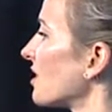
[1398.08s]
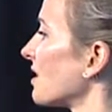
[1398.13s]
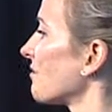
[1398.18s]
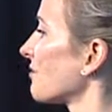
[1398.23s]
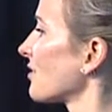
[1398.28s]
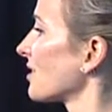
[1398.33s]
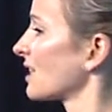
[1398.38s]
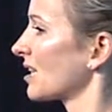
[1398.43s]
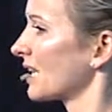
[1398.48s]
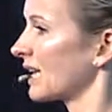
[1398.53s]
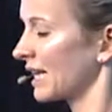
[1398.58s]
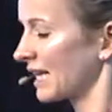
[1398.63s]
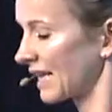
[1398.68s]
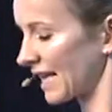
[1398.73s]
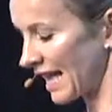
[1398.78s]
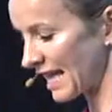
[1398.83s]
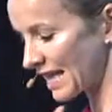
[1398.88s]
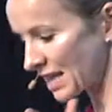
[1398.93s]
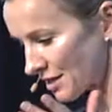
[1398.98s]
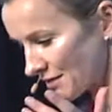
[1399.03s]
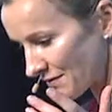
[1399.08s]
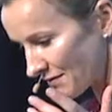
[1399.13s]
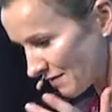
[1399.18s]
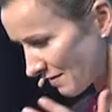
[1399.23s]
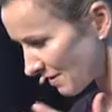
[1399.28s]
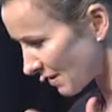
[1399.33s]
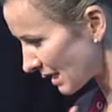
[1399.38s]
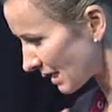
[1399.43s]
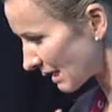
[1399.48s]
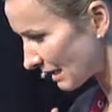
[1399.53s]
everything and give
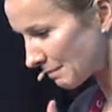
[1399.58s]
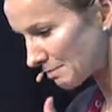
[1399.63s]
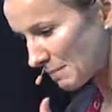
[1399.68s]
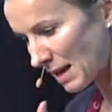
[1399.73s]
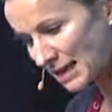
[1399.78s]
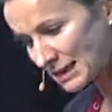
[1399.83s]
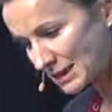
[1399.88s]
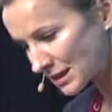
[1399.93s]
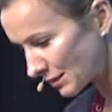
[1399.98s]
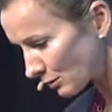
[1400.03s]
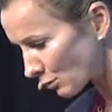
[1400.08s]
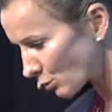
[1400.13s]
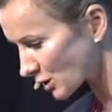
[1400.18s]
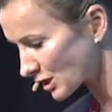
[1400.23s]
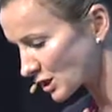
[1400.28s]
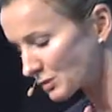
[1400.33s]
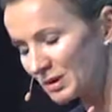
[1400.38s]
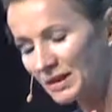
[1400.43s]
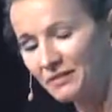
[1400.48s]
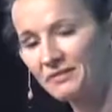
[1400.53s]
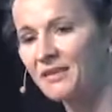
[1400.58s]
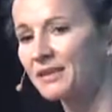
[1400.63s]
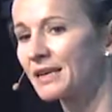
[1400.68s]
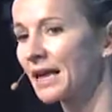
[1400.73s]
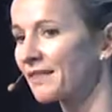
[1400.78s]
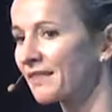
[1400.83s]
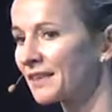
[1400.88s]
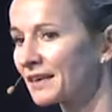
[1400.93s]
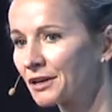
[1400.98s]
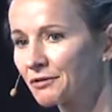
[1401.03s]
us or expect for
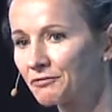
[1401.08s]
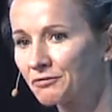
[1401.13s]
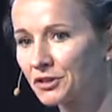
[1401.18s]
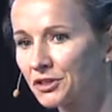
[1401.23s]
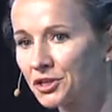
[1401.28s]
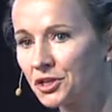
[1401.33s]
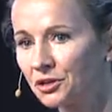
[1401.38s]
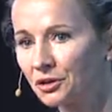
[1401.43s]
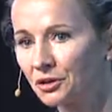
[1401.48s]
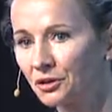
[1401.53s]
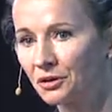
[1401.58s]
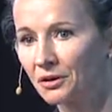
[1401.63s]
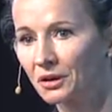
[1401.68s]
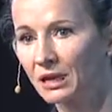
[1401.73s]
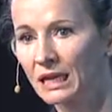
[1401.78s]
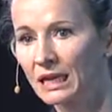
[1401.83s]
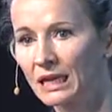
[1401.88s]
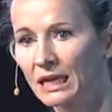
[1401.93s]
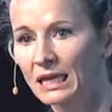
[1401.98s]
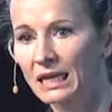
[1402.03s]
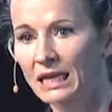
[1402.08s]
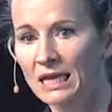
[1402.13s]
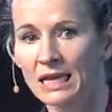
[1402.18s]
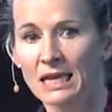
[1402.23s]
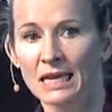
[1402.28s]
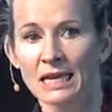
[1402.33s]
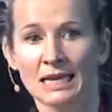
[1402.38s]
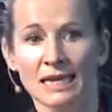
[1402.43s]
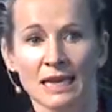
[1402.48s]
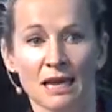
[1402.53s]
nothing in return.
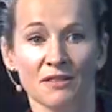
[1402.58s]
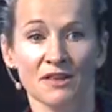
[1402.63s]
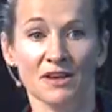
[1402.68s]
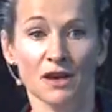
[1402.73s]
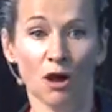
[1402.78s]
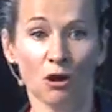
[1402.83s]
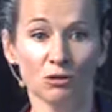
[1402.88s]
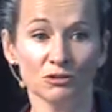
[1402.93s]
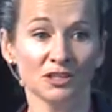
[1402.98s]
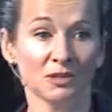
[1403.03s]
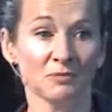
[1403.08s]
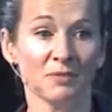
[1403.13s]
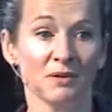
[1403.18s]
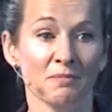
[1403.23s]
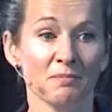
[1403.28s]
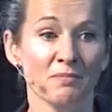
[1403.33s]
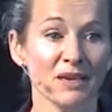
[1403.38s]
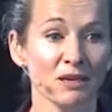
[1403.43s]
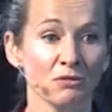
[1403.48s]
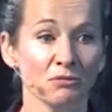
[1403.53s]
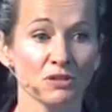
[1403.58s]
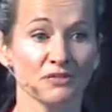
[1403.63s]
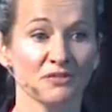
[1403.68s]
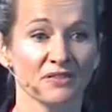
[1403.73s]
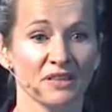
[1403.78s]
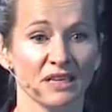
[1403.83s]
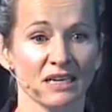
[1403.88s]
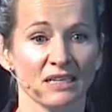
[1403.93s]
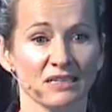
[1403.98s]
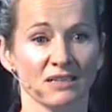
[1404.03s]
Now, the ultimate meals for
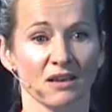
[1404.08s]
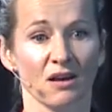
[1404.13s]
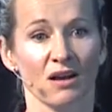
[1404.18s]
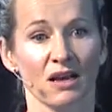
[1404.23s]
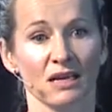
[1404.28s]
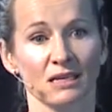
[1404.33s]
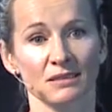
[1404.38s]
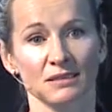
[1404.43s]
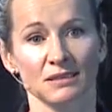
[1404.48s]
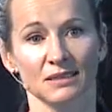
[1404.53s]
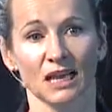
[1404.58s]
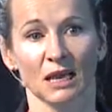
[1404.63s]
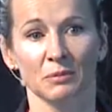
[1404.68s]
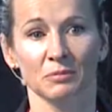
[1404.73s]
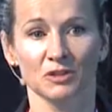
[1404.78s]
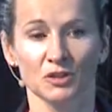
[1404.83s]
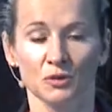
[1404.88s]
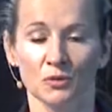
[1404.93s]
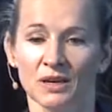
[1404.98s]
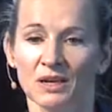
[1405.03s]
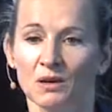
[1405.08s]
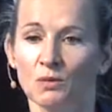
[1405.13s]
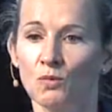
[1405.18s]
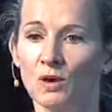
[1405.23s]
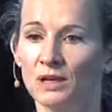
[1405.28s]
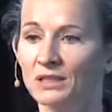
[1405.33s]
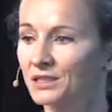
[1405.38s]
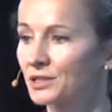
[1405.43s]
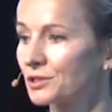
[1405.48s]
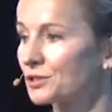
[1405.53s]
these guys are between
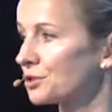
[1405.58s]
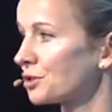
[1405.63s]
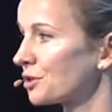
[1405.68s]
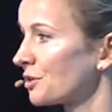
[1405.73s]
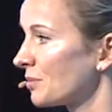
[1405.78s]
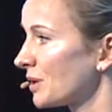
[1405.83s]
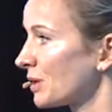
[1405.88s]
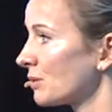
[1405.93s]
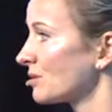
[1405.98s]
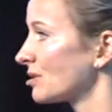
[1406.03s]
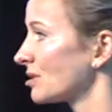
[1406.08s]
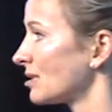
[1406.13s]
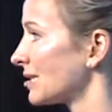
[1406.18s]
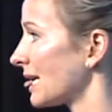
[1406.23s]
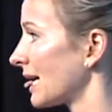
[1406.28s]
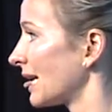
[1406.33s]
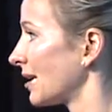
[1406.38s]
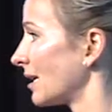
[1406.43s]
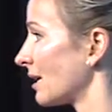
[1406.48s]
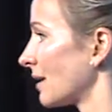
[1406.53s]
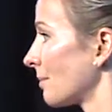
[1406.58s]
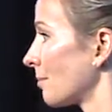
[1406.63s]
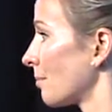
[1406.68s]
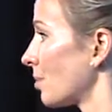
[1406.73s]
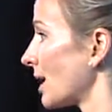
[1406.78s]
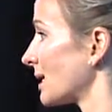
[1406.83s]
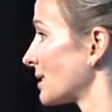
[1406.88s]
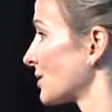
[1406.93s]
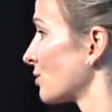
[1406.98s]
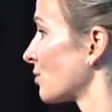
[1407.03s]
1 to 2 meals a day,
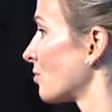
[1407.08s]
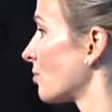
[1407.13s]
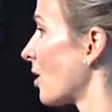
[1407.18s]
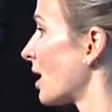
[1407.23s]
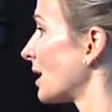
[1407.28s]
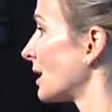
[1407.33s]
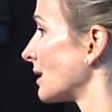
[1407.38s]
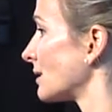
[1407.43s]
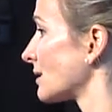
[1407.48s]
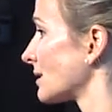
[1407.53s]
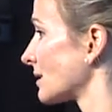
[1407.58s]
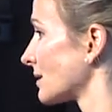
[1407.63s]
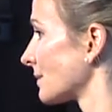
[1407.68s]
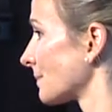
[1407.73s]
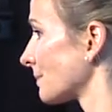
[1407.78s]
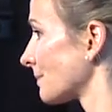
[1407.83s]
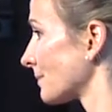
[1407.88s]
plus or minus.